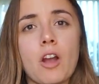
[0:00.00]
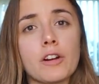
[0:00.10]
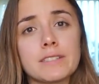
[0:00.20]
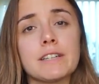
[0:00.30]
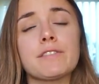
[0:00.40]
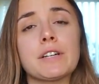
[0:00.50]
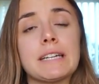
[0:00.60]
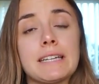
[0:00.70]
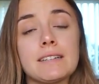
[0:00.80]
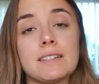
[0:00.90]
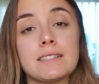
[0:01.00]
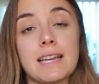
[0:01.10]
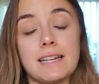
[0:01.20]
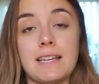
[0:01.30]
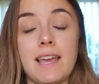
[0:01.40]
are different in England
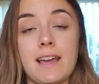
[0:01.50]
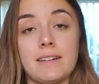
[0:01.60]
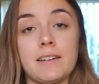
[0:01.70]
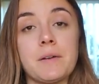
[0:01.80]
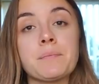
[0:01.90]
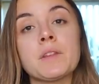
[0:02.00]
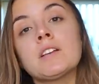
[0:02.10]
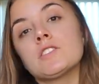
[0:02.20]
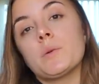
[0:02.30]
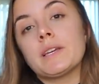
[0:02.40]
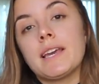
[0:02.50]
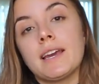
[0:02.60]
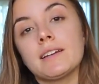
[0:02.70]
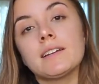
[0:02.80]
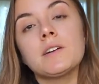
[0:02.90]
and in Canada. So in
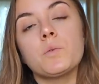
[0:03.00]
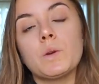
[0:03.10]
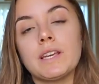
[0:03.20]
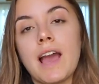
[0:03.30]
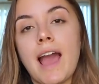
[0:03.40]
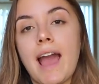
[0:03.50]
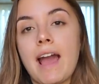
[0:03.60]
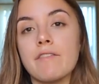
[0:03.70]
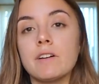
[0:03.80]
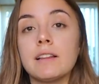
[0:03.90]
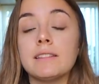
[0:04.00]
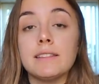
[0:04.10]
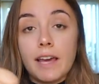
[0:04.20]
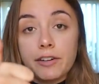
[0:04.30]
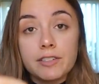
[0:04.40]
Canada, we have
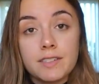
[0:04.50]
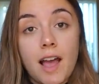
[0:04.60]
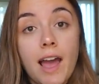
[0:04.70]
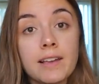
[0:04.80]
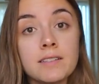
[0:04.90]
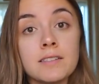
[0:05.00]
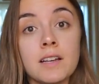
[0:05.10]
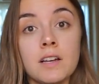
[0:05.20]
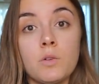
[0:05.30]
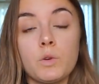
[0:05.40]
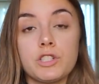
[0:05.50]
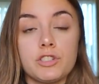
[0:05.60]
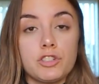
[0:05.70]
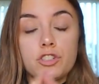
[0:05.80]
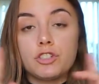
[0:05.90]
letter size, which
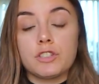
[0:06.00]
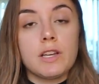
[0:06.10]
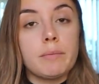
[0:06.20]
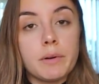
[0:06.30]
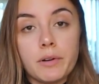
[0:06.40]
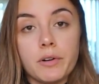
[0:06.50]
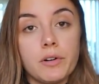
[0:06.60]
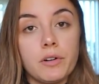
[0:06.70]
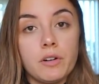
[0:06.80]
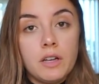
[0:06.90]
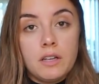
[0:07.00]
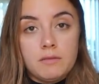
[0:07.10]
is just your typical,